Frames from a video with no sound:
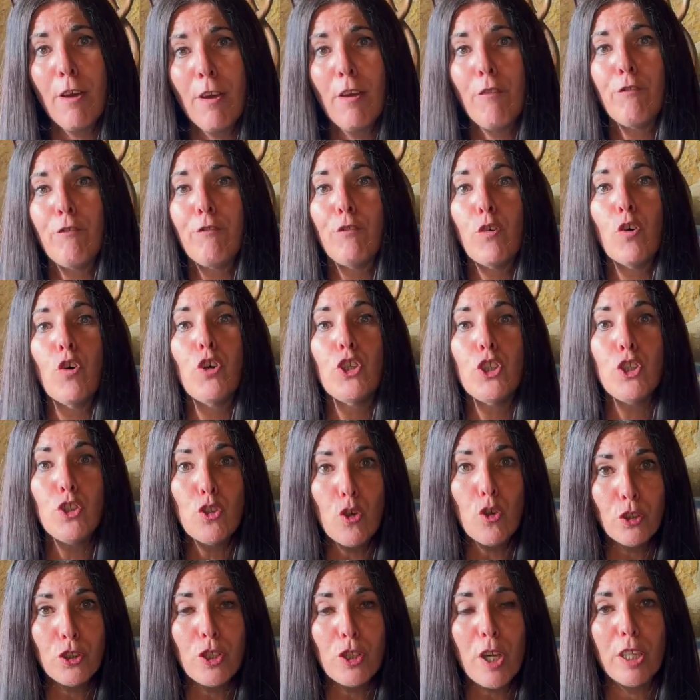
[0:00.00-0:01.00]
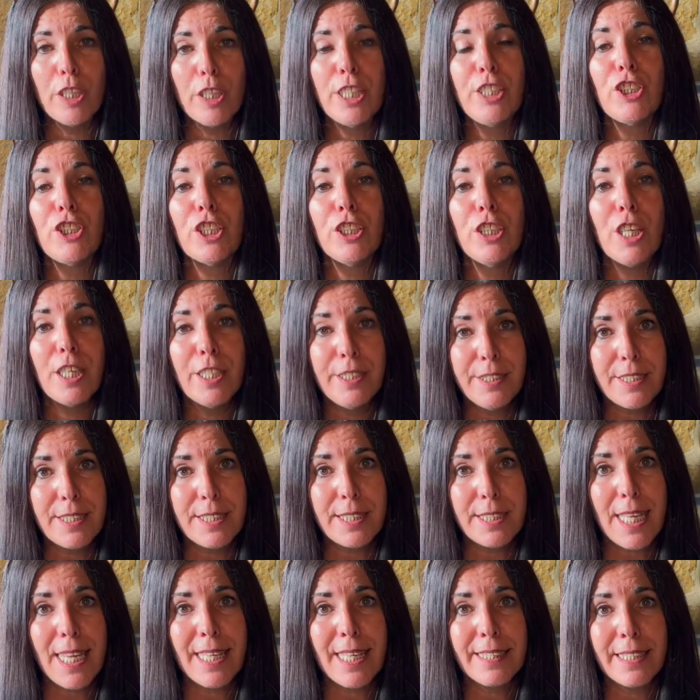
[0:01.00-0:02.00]
for your knowledge and
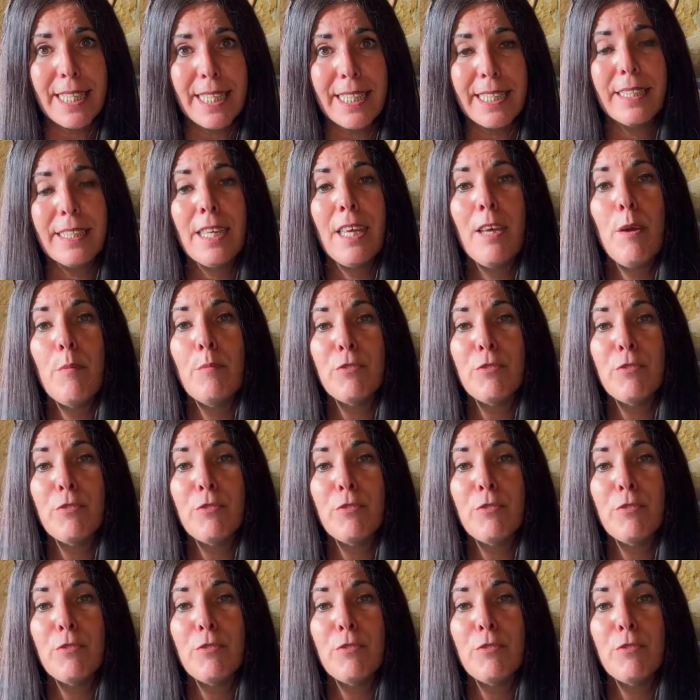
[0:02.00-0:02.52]
understanding,